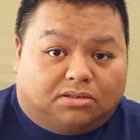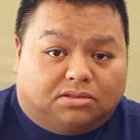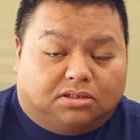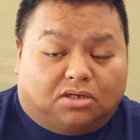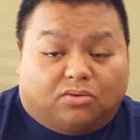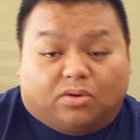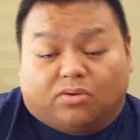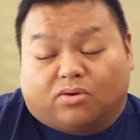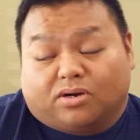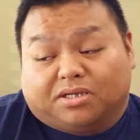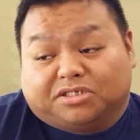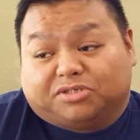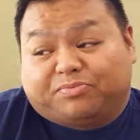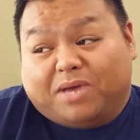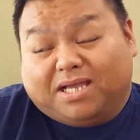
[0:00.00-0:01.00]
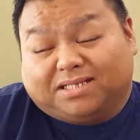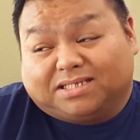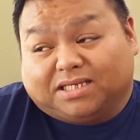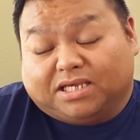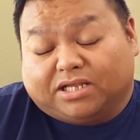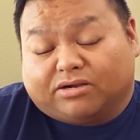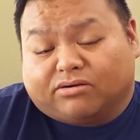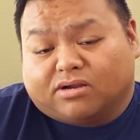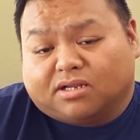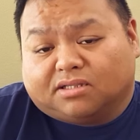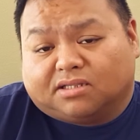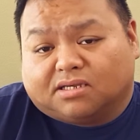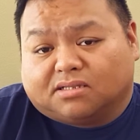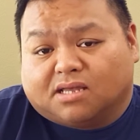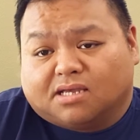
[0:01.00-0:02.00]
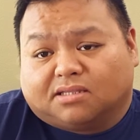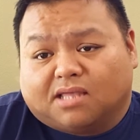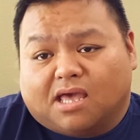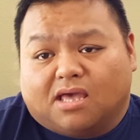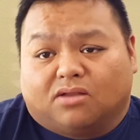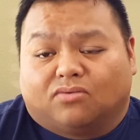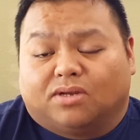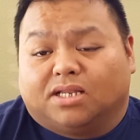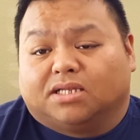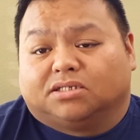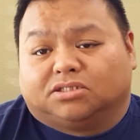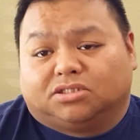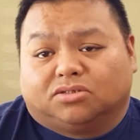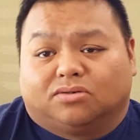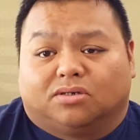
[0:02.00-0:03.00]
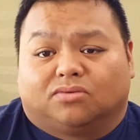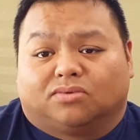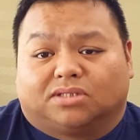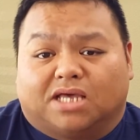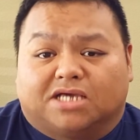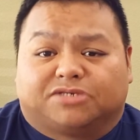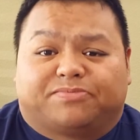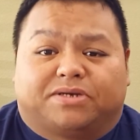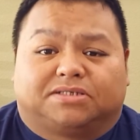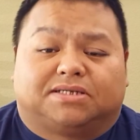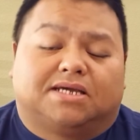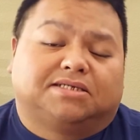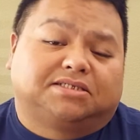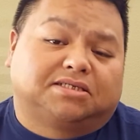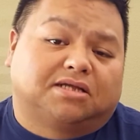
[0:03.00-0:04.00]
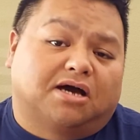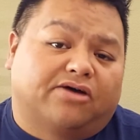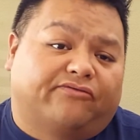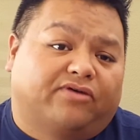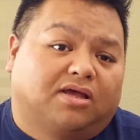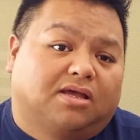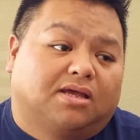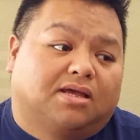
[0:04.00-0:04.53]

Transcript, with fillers: You know, we weren't expecting it or anything like that, and we didn't do it with the expectation of